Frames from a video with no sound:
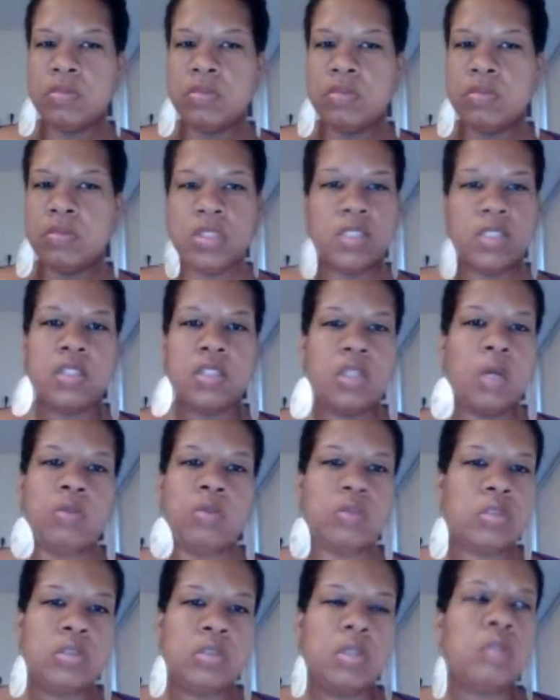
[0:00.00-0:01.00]
just don't
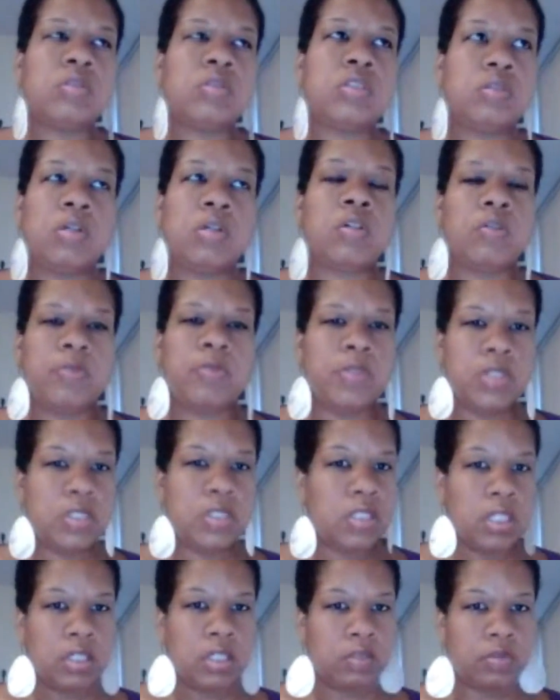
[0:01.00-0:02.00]
struggle for the
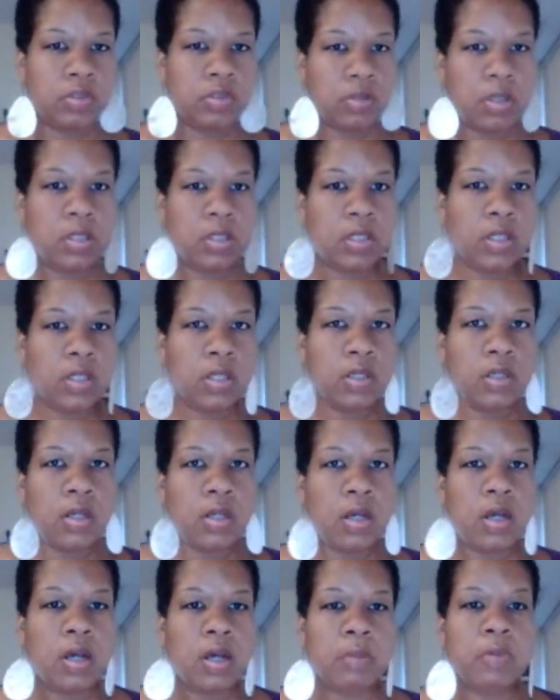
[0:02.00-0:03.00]
sake of struggling.
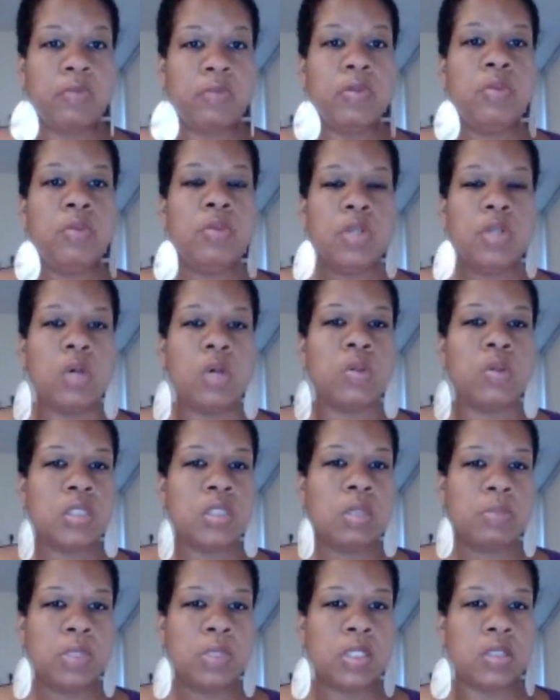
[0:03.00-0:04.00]
If you know
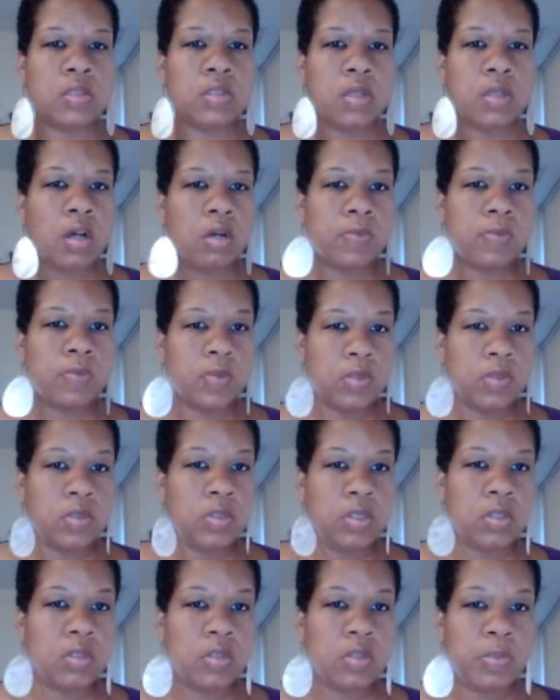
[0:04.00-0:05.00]
something is harmful to
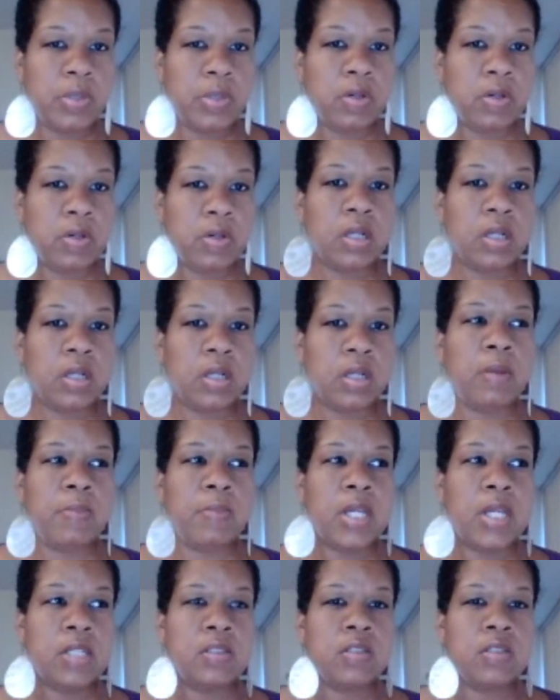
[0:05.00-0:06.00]
your spirit,
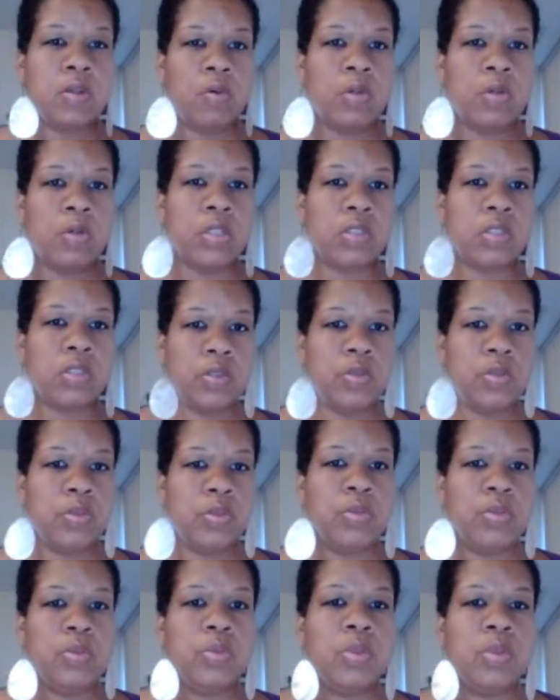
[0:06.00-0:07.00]
that's going
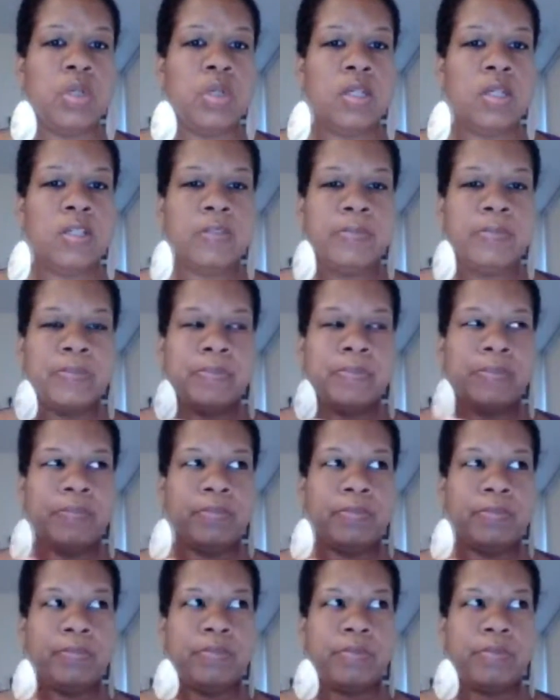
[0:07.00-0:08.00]
to
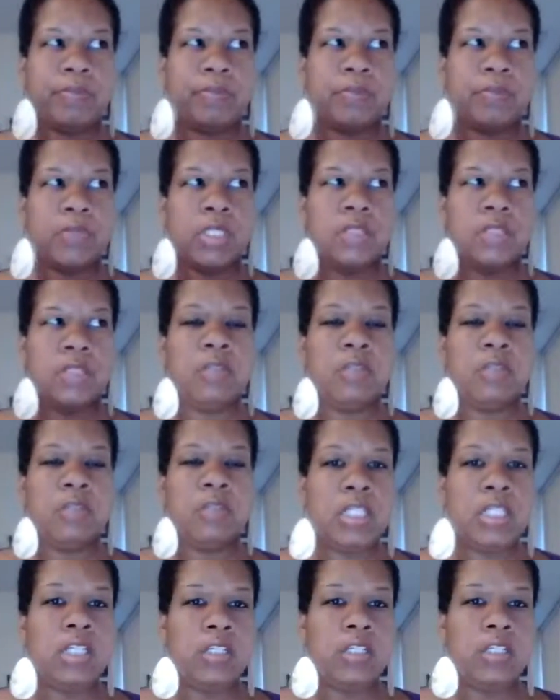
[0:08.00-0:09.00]

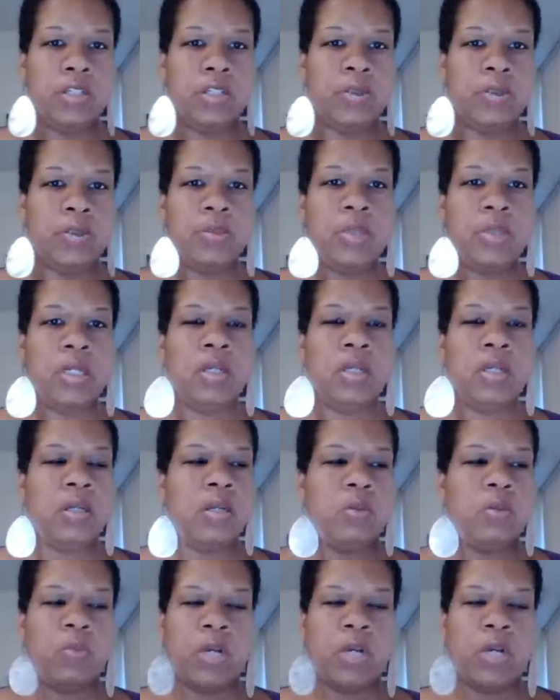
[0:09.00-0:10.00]
deplete you in
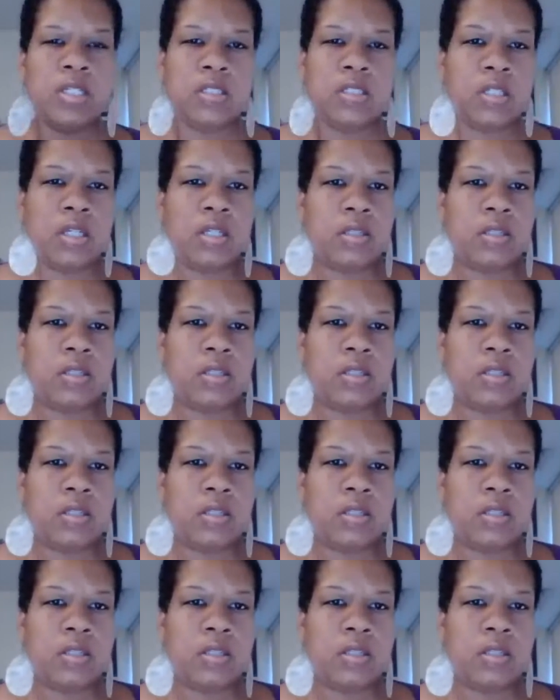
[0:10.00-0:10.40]
ways that